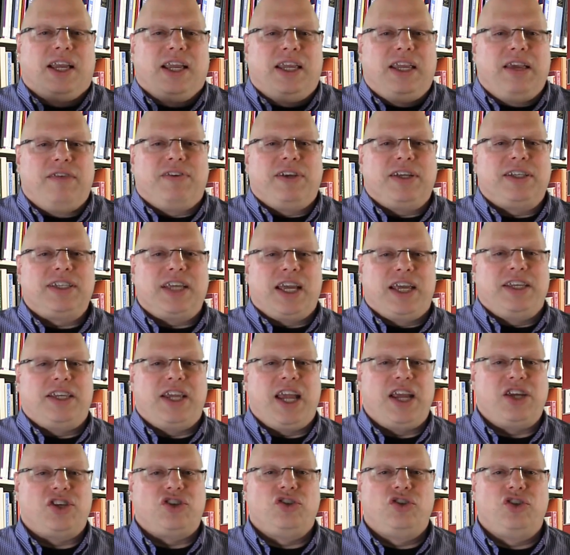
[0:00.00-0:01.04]
giving
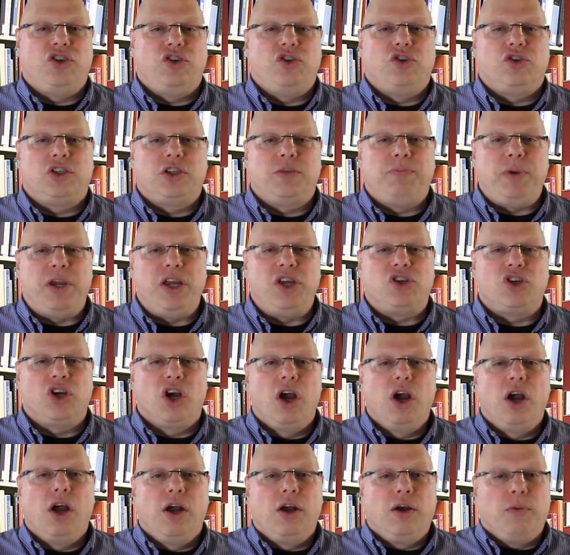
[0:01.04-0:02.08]
citations in your speech
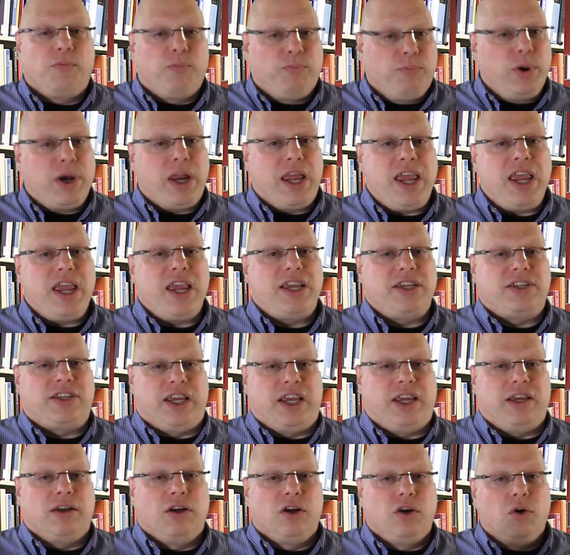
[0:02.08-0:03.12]
pretty
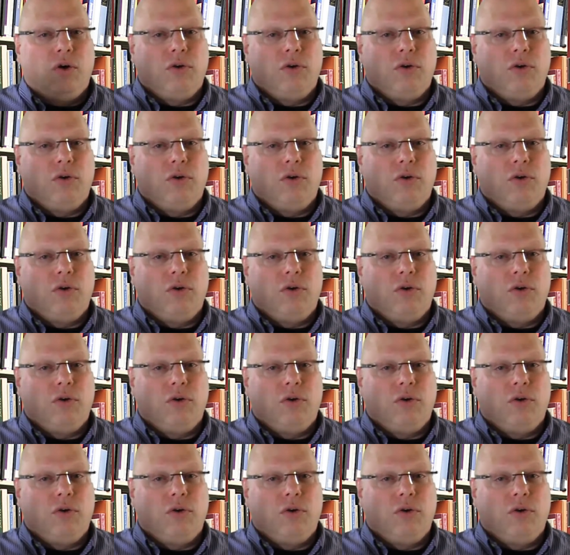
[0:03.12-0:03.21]
easy.